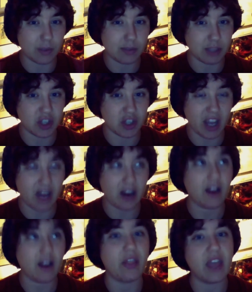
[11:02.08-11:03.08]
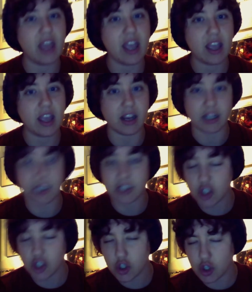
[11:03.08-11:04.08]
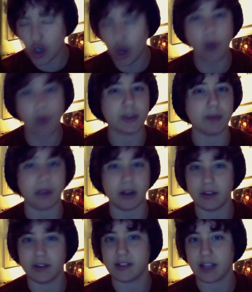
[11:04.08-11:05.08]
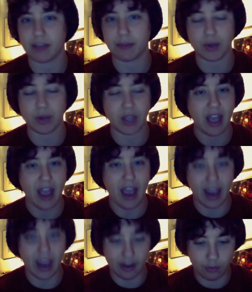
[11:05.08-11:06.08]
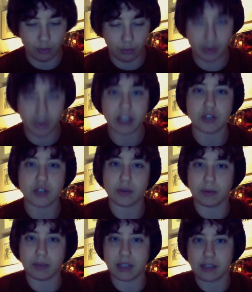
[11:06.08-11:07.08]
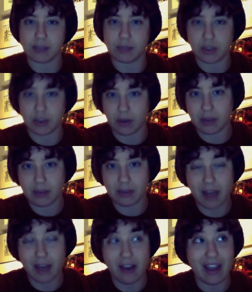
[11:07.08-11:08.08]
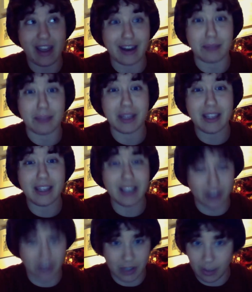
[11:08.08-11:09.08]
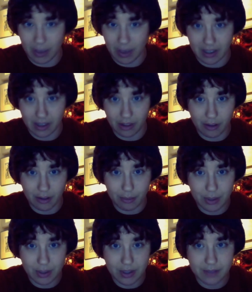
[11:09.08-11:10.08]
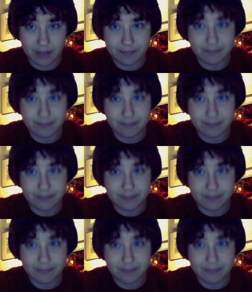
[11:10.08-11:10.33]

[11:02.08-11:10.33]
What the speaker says: there wasn't much there. They got so much better in the second book, and I've really enjoyed what he's been doing with them now, and I'm eagerly awaiting the third book.